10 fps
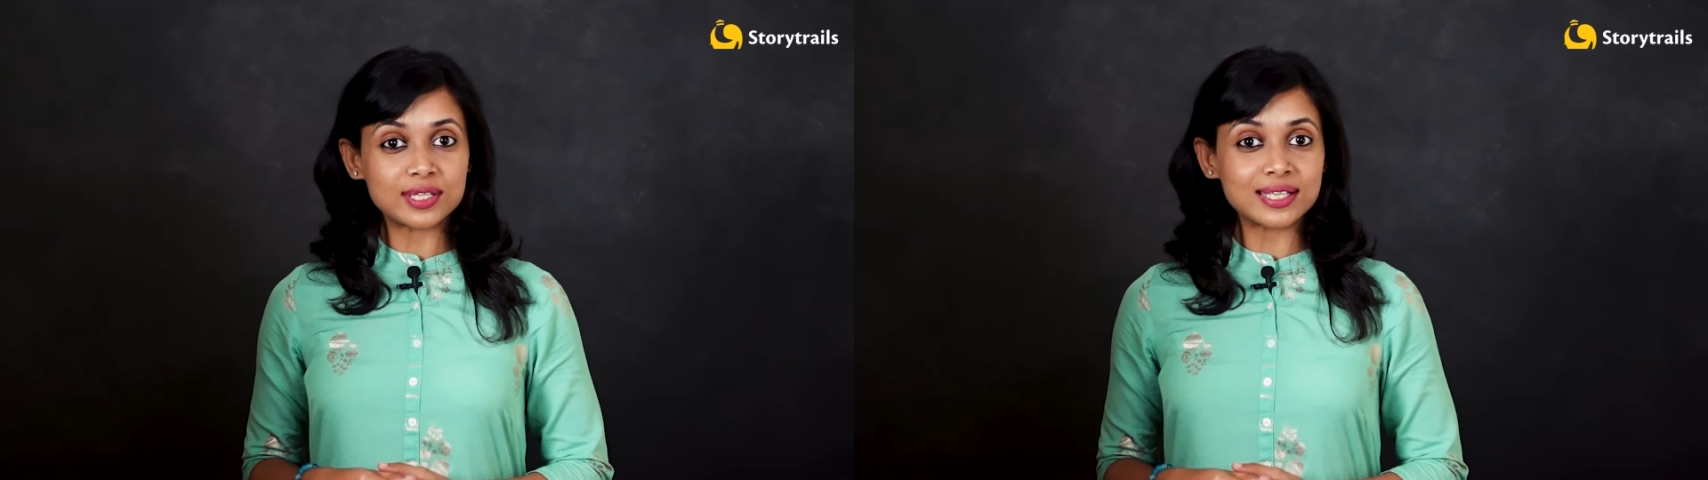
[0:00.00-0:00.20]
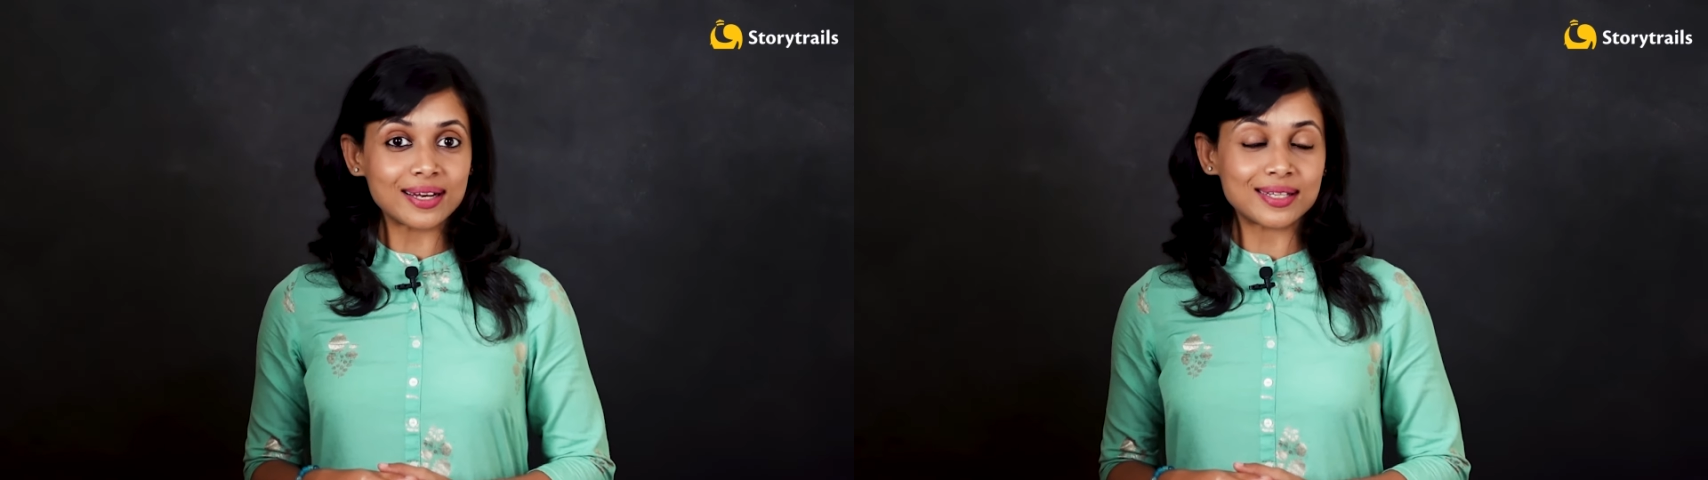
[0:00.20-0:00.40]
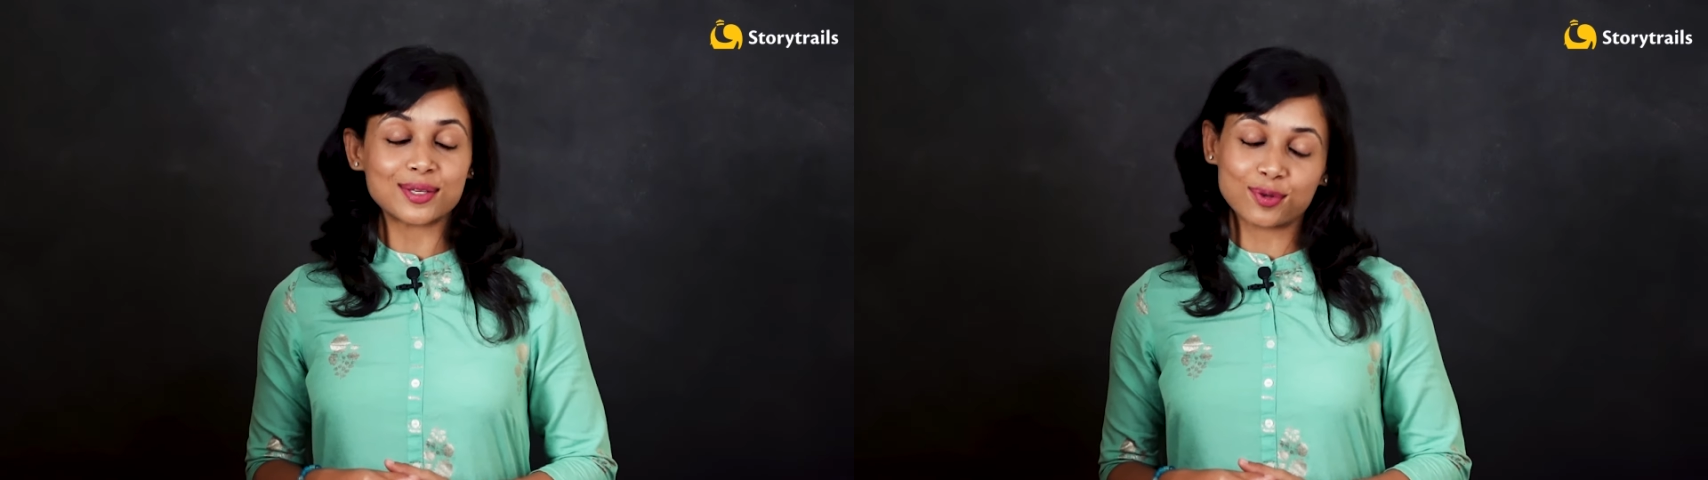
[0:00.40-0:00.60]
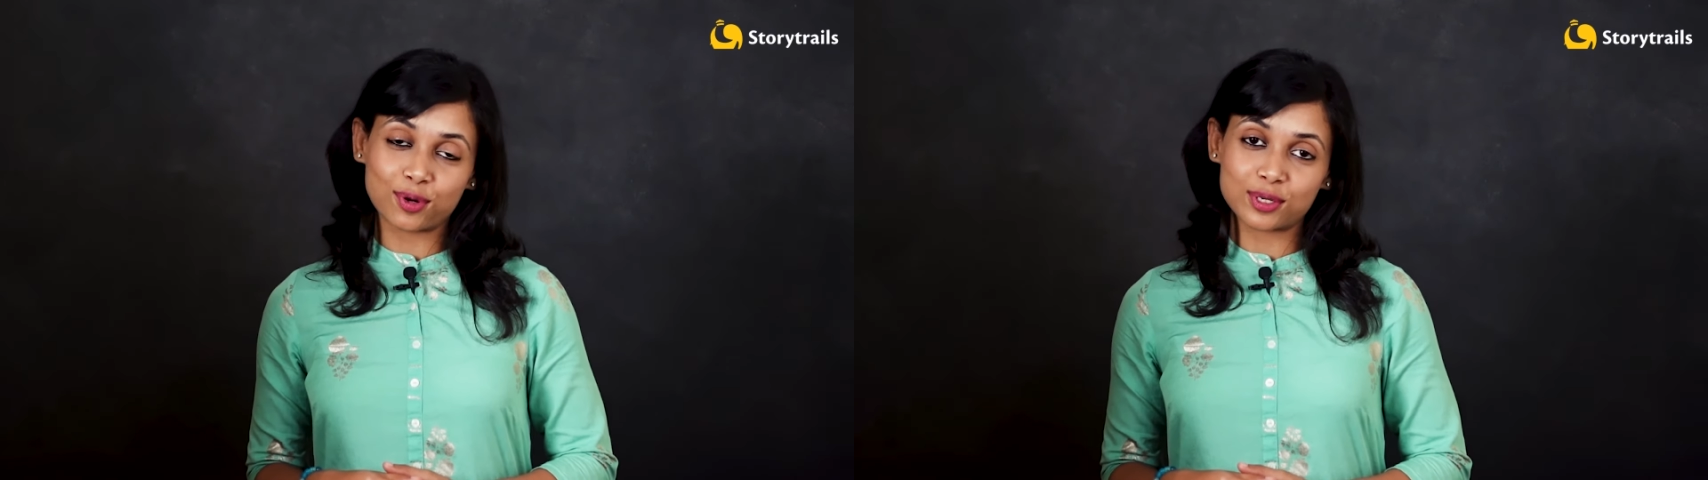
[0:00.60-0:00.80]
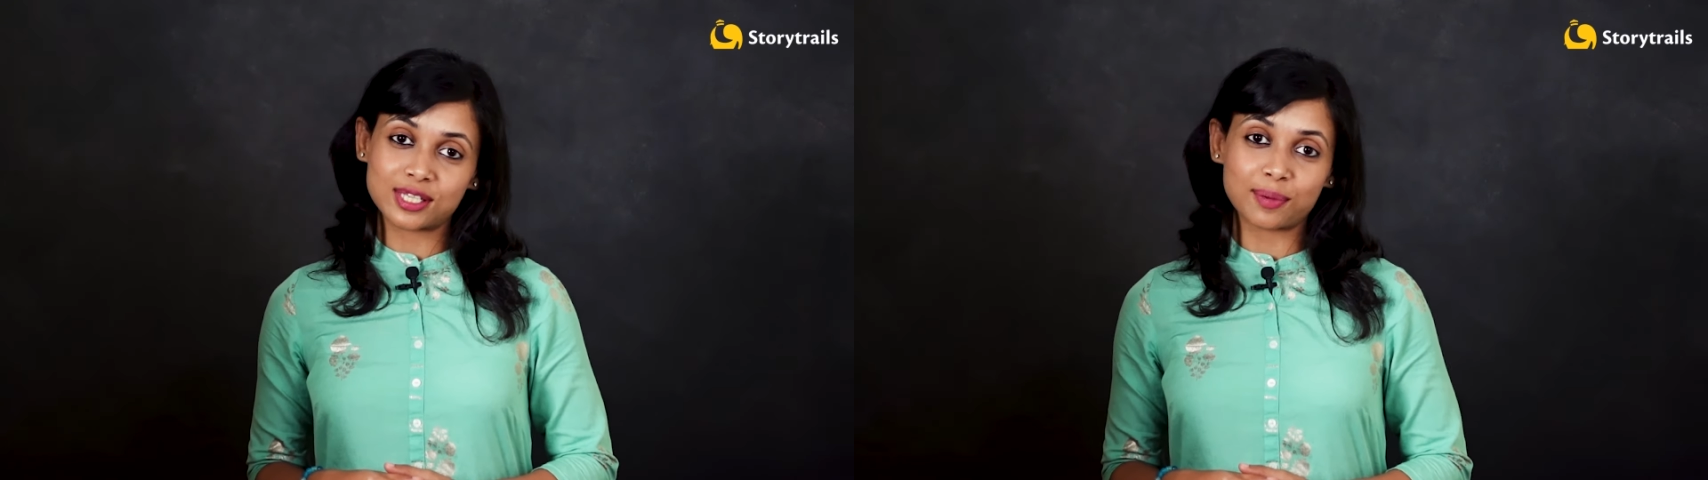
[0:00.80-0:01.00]
sites
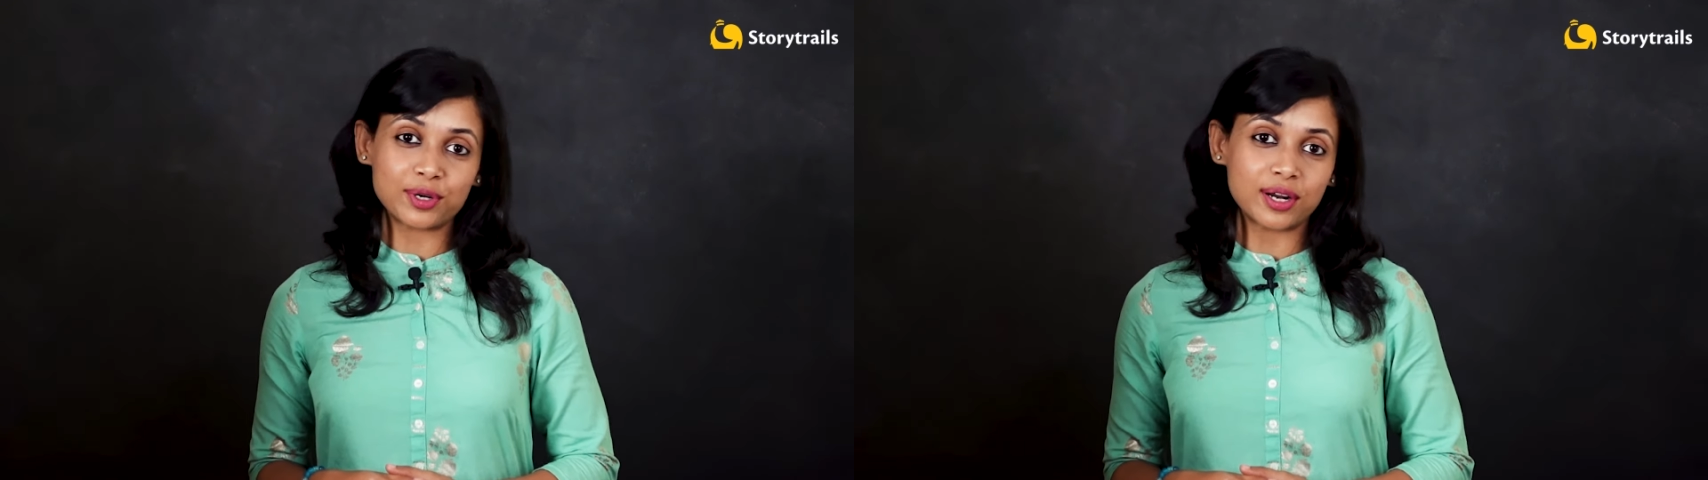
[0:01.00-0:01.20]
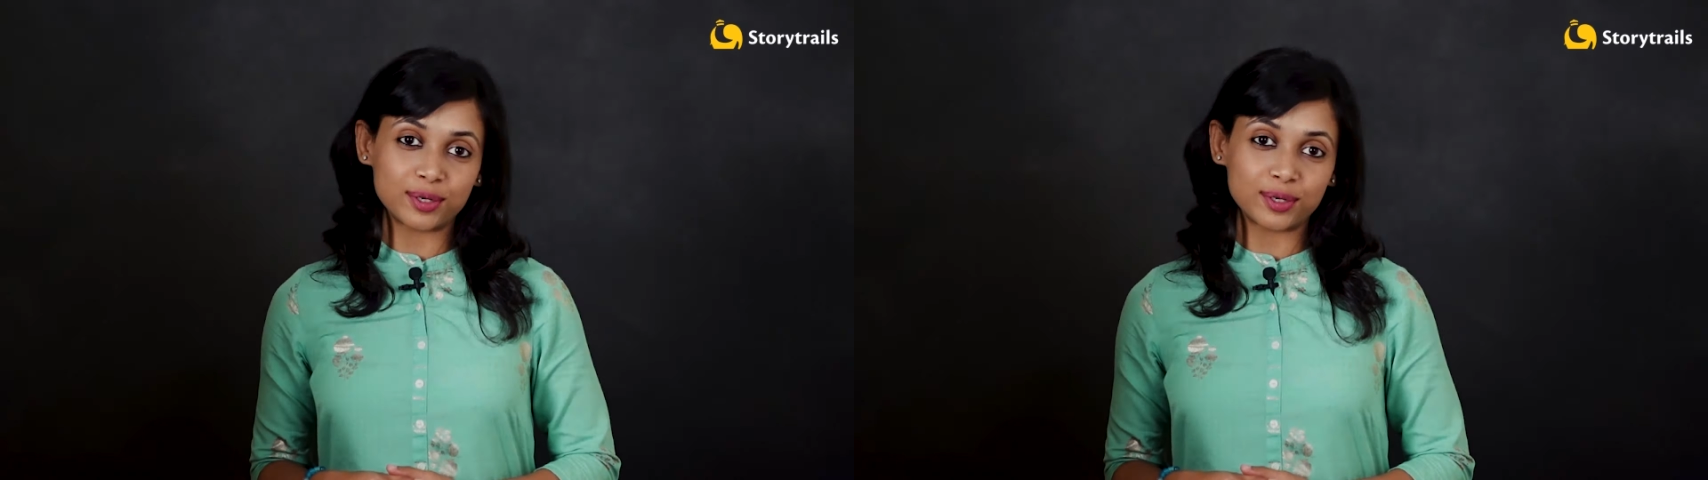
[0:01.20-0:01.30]
across Tamil